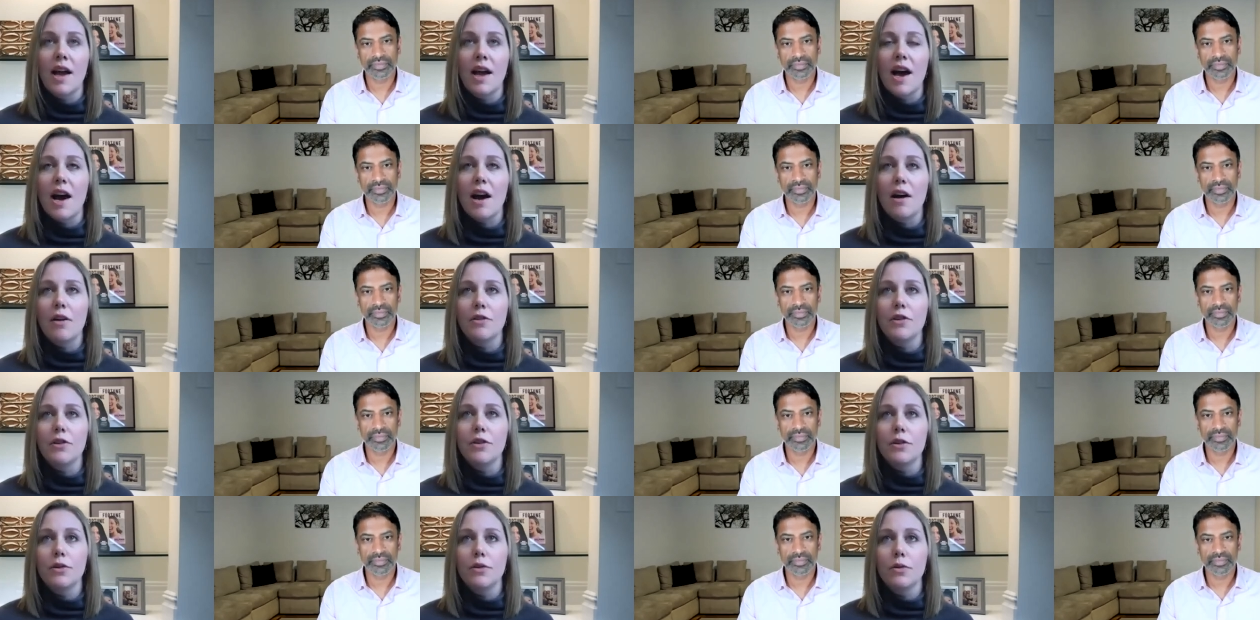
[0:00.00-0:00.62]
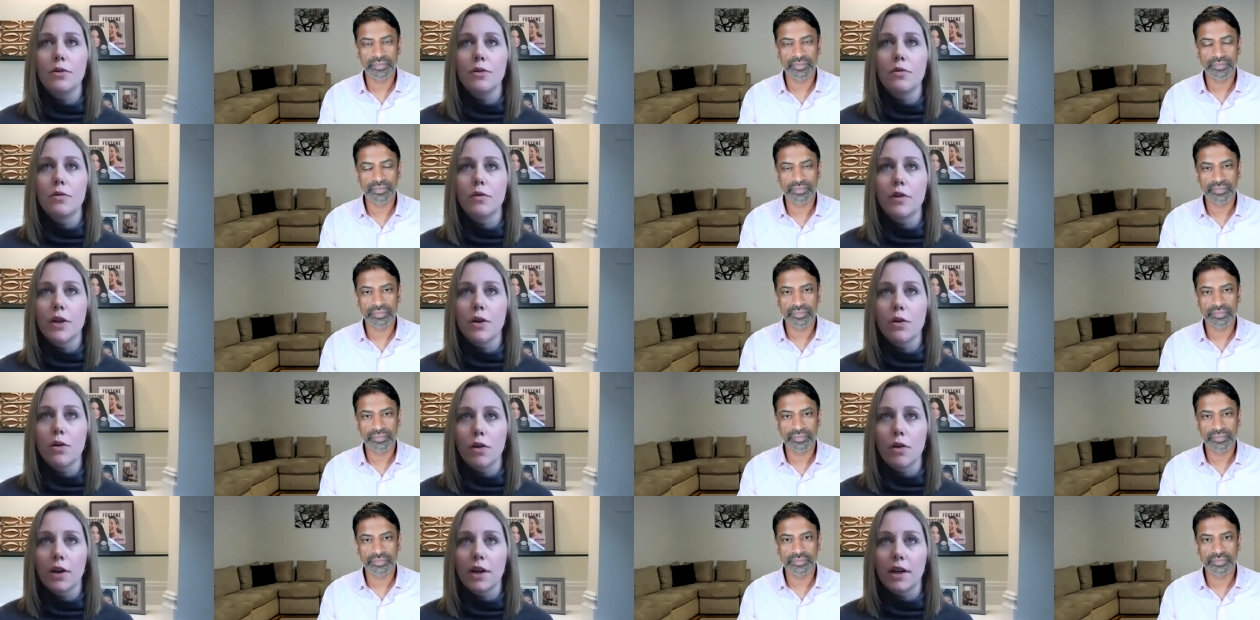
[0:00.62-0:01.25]
Speaker 1: How do you
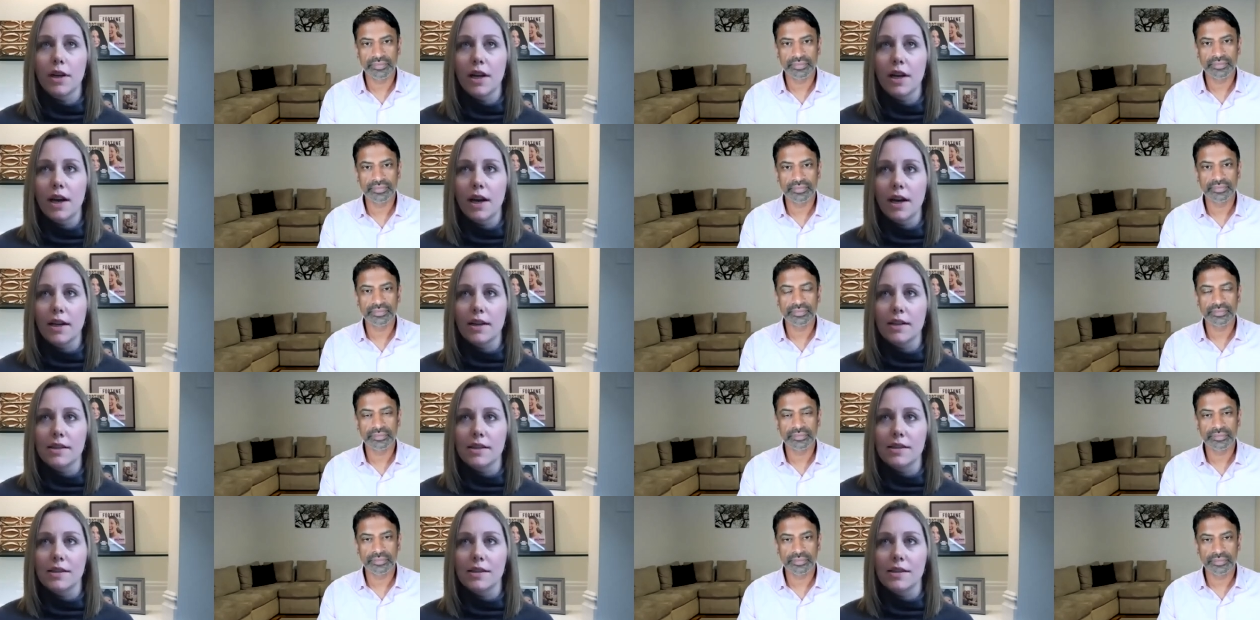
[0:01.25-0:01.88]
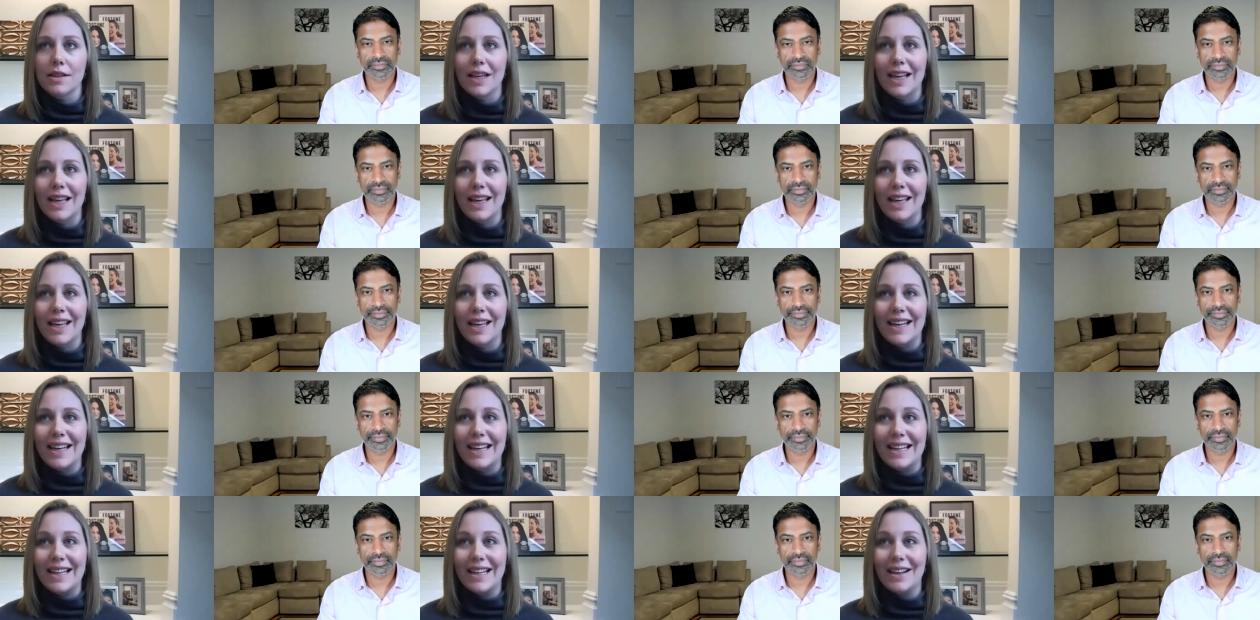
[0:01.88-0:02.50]
reorganize
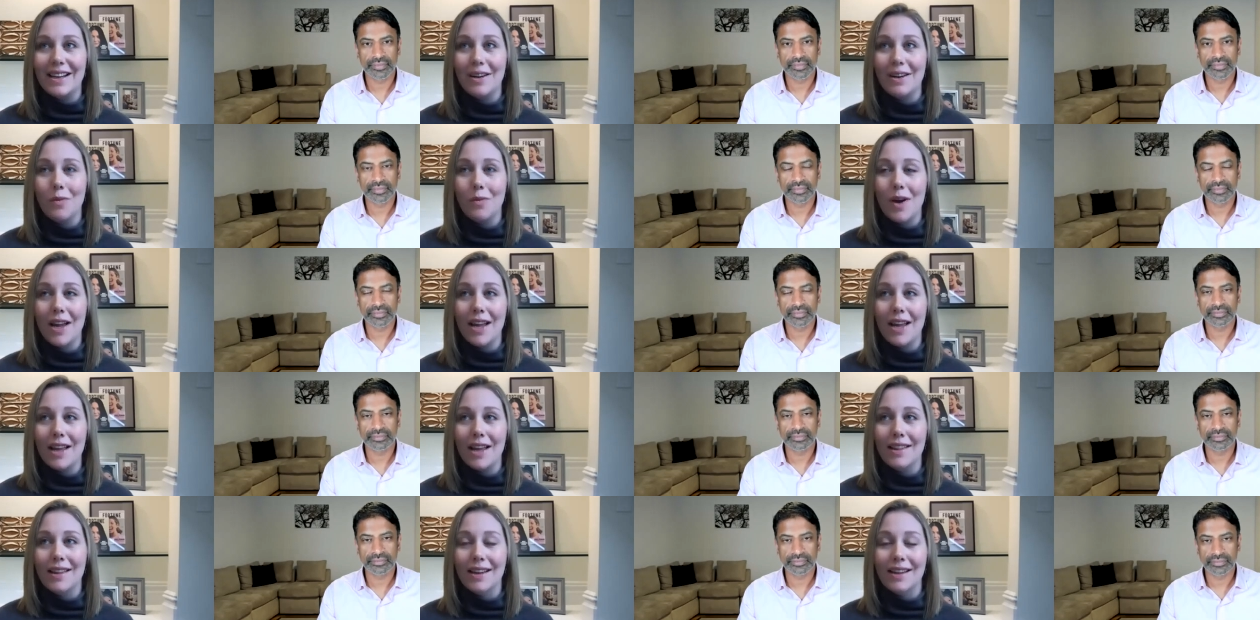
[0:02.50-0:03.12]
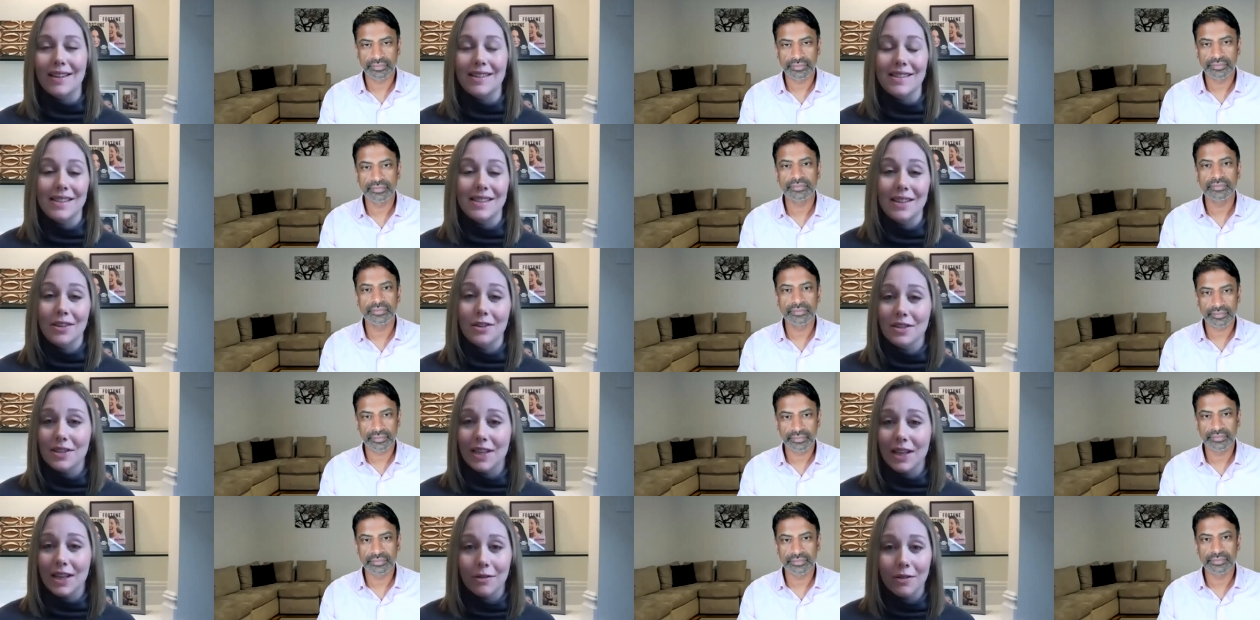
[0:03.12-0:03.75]
in a way that
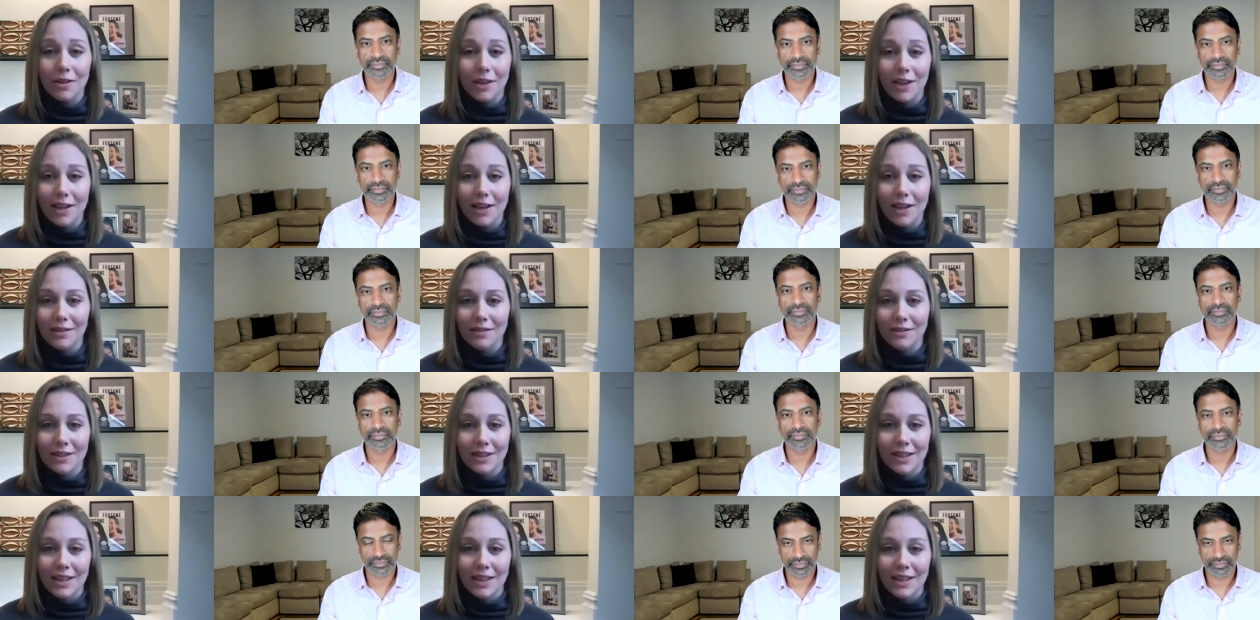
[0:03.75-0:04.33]
considers equity?